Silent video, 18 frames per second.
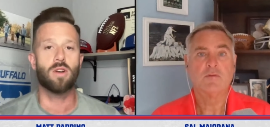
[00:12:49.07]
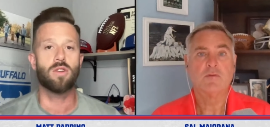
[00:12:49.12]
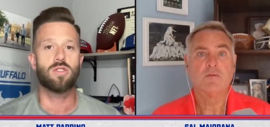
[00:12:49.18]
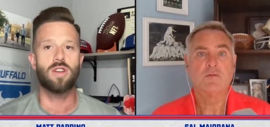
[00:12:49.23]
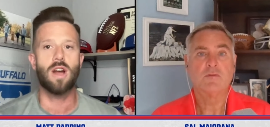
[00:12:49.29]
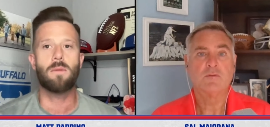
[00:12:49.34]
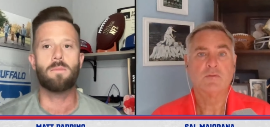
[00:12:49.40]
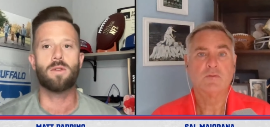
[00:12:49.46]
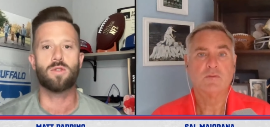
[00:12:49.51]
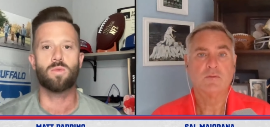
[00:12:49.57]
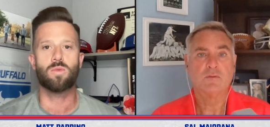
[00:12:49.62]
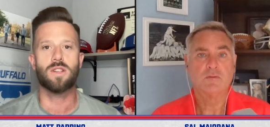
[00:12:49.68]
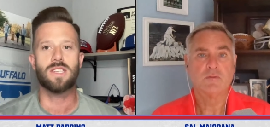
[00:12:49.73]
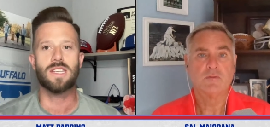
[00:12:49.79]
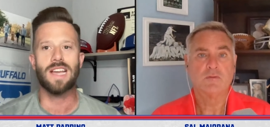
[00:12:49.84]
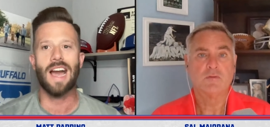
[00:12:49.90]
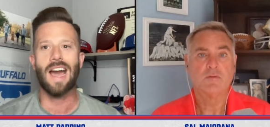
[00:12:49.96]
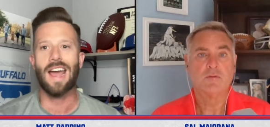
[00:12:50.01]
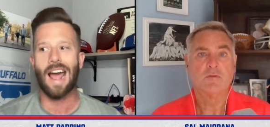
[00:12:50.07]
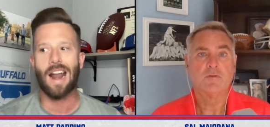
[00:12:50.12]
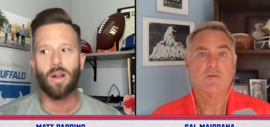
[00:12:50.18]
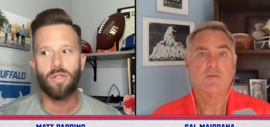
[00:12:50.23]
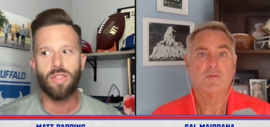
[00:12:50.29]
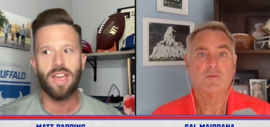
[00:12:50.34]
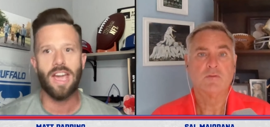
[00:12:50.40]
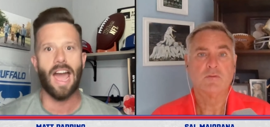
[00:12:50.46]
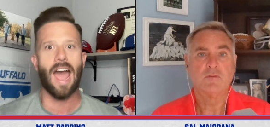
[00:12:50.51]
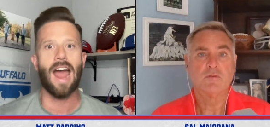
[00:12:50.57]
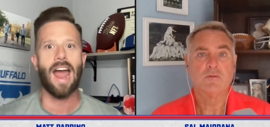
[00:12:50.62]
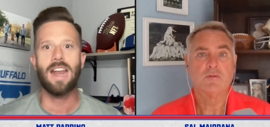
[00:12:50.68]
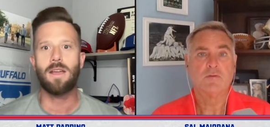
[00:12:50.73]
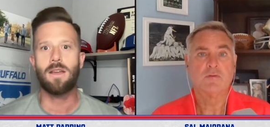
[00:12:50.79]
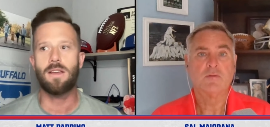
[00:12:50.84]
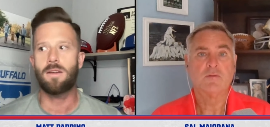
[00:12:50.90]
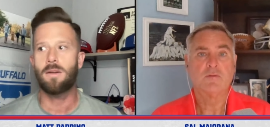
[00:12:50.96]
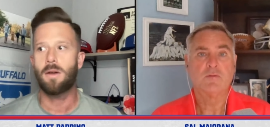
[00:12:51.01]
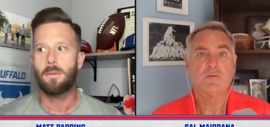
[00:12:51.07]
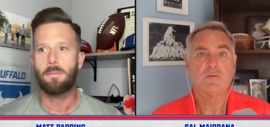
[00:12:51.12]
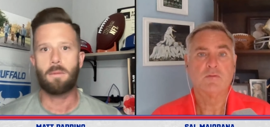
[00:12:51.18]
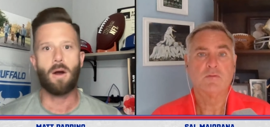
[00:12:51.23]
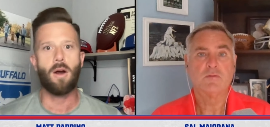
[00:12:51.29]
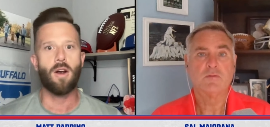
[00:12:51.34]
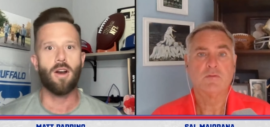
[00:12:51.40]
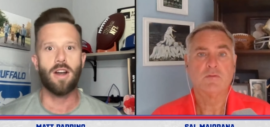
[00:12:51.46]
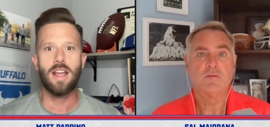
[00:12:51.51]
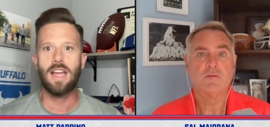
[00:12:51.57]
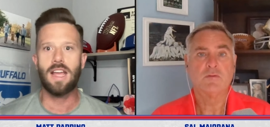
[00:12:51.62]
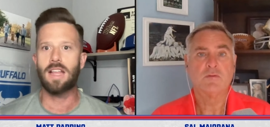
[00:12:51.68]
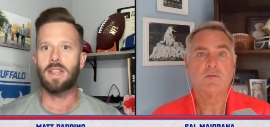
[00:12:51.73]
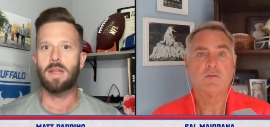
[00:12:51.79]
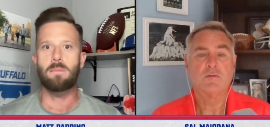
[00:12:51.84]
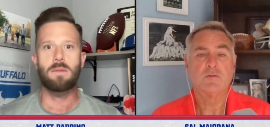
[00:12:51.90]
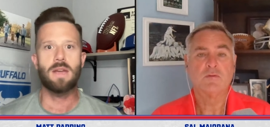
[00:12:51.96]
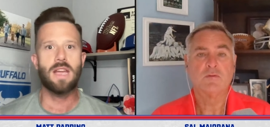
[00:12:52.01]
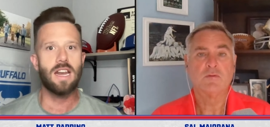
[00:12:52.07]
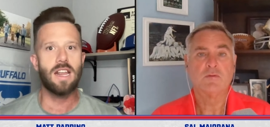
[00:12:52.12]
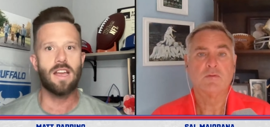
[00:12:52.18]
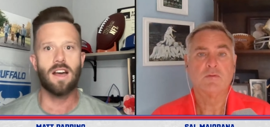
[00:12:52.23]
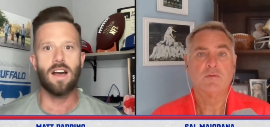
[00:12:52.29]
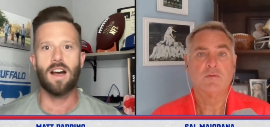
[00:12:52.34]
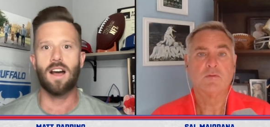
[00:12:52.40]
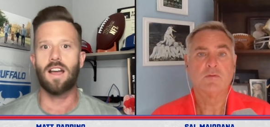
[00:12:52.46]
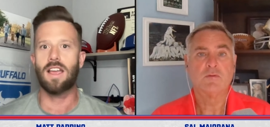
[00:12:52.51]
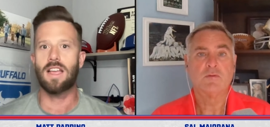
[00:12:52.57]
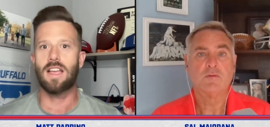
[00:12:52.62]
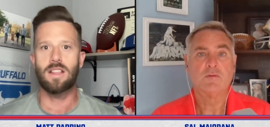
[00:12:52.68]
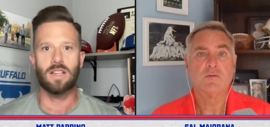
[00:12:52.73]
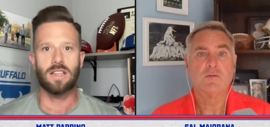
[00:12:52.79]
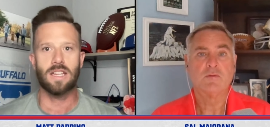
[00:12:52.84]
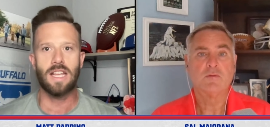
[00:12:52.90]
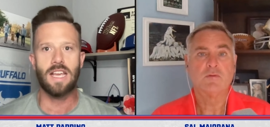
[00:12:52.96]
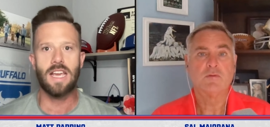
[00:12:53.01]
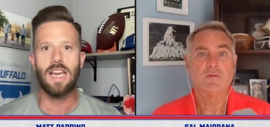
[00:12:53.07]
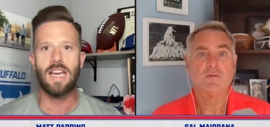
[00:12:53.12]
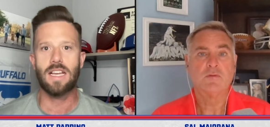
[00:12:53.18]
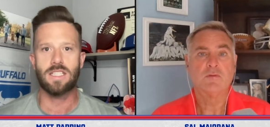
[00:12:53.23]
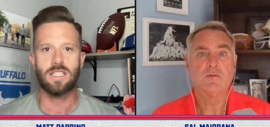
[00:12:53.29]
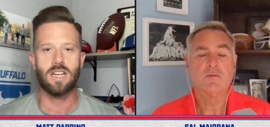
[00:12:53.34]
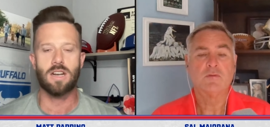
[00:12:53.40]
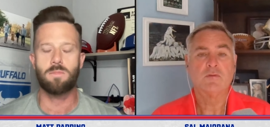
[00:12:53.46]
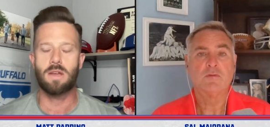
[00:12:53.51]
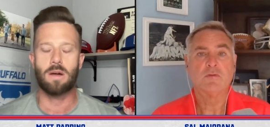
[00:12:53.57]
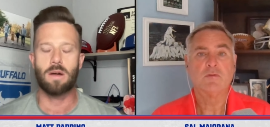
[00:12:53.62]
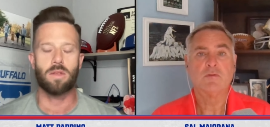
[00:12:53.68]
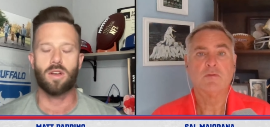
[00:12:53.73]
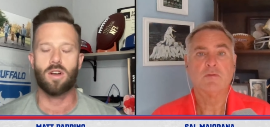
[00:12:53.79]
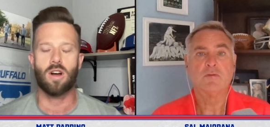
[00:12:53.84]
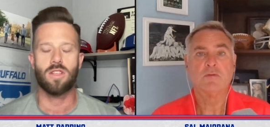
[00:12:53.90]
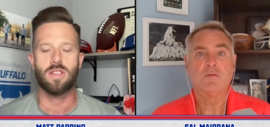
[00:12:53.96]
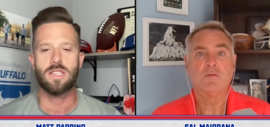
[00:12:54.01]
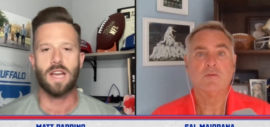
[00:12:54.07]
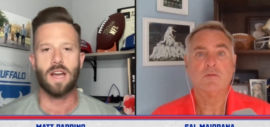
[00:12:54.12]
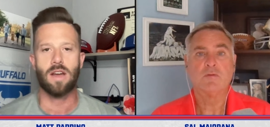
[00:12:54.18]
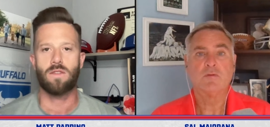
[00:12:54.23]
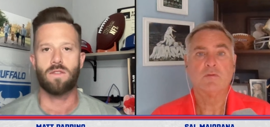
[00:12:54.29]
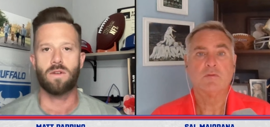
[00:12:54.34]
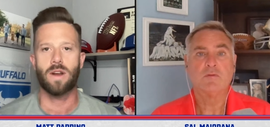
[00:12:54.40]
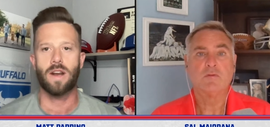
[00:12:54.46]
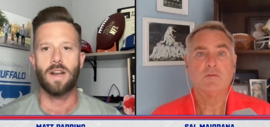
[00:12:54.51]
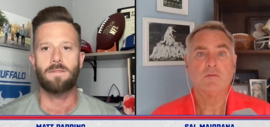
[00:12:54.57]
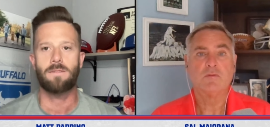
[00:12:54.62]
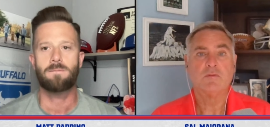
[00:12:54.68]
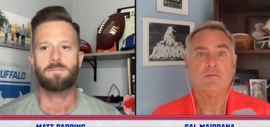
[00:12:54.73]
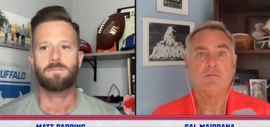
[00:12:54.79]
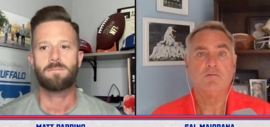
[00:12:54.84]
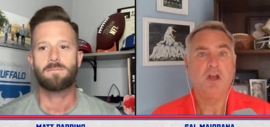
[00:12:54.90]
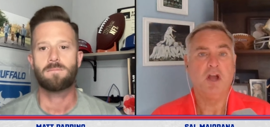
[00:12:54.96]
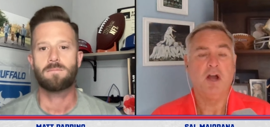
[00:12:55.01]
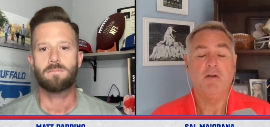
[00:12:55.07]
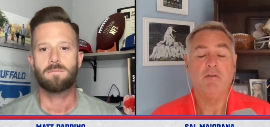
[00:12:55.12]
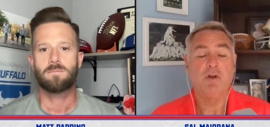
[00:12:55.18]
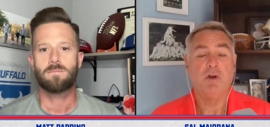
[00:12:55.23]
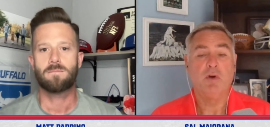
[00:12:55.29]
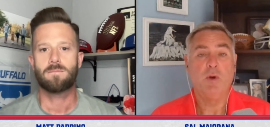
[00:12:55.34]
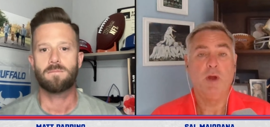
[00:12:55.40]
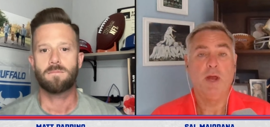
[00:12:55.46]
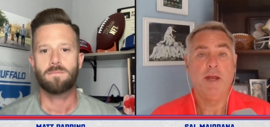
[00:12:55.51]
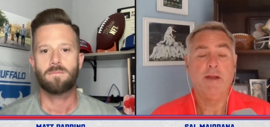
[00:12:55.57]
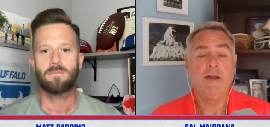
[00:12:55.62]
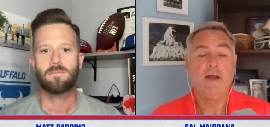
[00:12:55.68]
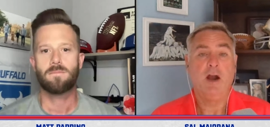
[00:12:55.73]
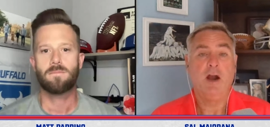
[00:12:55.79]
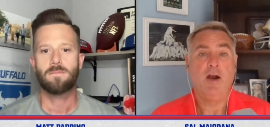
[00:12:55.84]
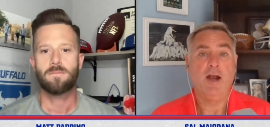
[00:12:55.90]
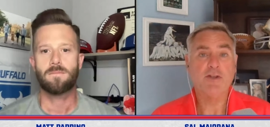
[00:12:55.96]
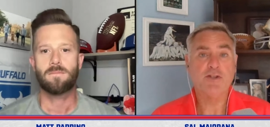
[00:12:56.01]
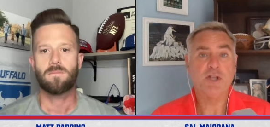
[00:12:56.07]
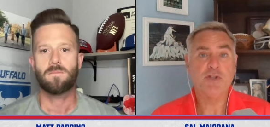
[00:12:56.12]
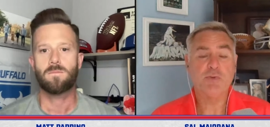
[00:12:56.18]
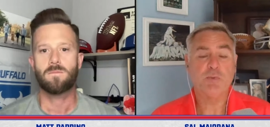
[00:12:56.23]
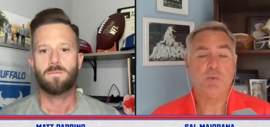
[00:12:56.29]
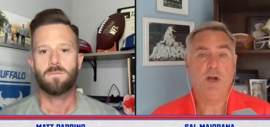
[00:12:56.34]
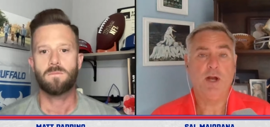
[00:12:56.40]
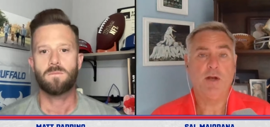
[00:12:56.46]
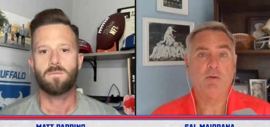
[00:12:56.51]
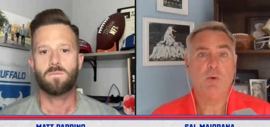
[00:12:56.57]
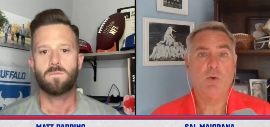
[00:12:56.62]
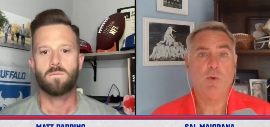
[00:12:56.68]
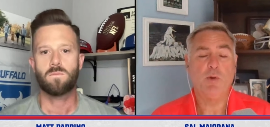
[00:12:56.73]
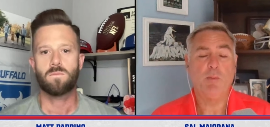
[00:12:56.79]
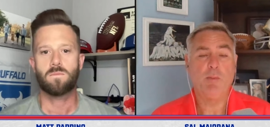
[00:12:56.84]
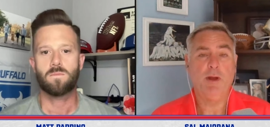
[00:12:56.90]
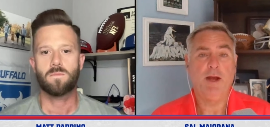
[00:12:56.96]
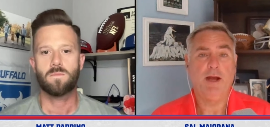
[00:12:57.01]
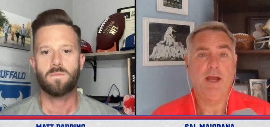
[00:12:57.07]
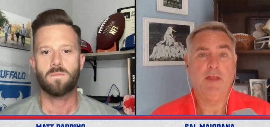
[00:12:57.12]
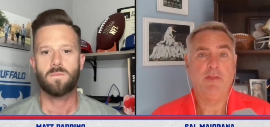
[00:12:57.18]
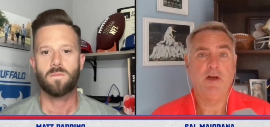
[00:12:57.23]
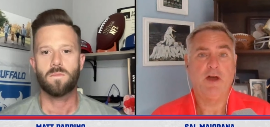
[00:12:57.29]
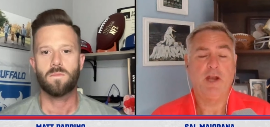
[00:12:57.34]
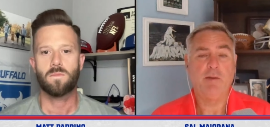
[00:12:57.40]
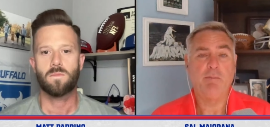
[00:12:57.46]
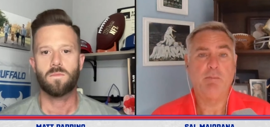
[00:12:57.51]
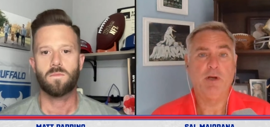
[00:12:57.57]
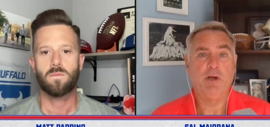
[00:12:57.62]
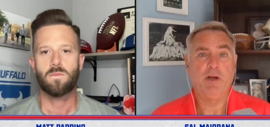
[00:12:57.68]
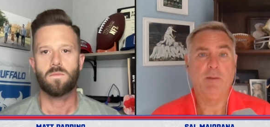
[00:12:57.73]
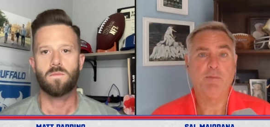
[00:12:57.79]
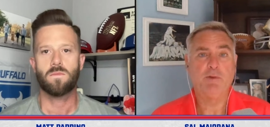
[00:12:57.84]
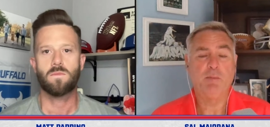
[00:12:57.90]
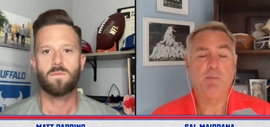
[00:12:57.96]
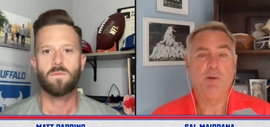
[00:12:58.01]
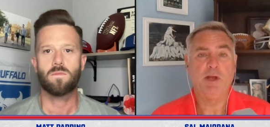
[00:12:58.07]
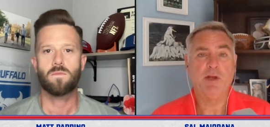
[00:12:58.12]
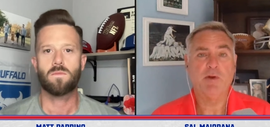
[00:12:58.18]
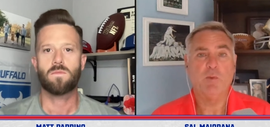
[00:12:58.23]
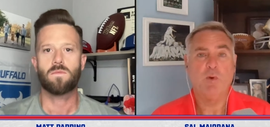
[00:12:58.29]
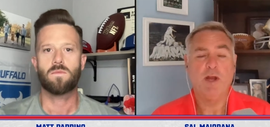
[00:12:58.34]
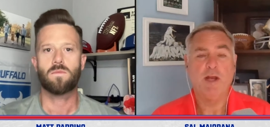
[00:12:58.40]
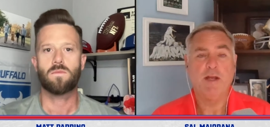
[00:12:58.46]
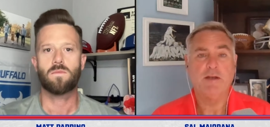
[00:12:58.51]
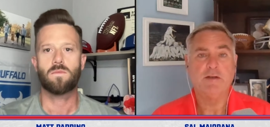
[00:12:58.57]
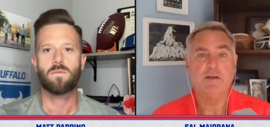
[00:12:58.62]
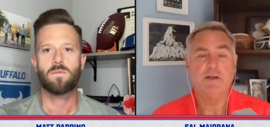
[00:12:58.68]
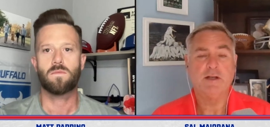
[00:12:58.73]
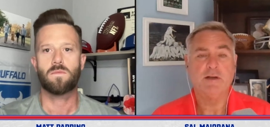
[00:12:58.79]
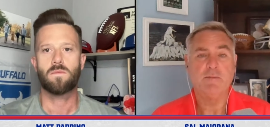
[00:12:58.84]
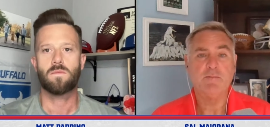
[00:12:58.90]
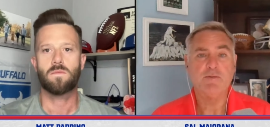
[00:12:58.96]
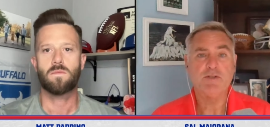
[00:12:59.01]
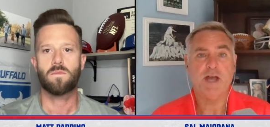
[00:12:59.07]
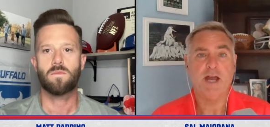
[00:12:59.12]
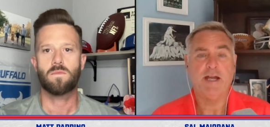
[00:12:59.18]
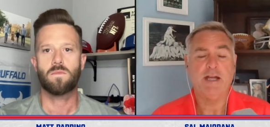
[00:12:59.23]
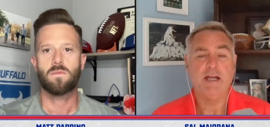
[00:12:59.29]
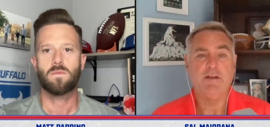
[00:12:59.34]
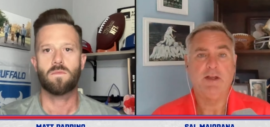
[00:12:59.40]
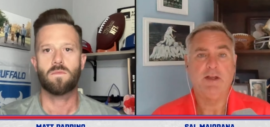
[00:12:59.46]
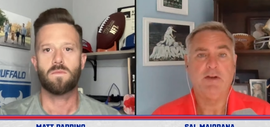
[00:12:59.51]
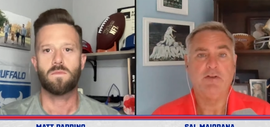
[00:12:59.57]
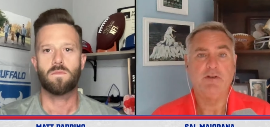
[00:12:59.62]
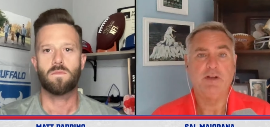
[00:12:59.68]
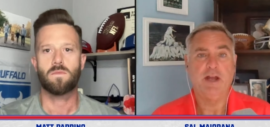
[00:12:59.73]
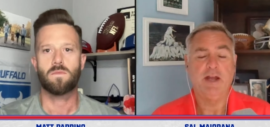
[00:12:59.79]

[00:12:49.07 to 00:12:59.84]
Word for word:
Speaker 1: those numbers once again, I don't think any party in the media, in the league is going to be able to call this guy overrated.
Speaker 2: Yeah, no way. All right. Since we're on quarterback, I thought I'd bring up the Mike White signing the other